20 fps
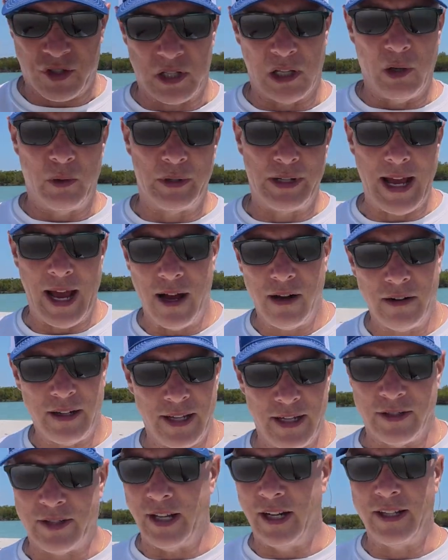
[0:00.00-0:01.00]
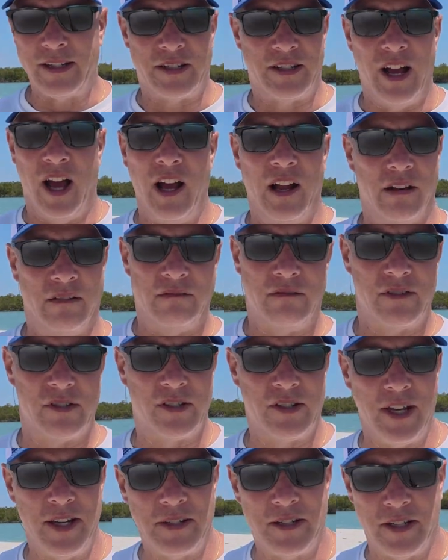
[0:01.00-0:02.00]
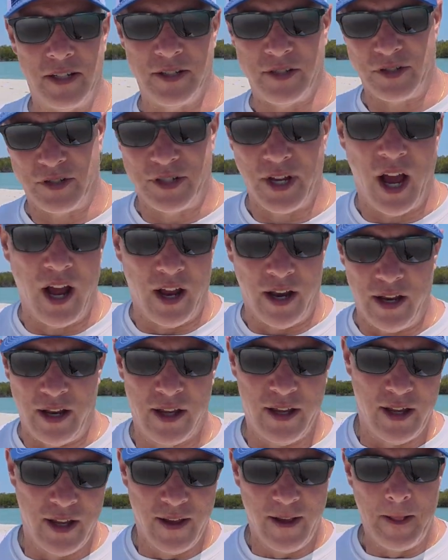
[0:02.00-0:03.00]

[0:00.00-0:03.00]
it slowing down? He said, it's done. Season is done.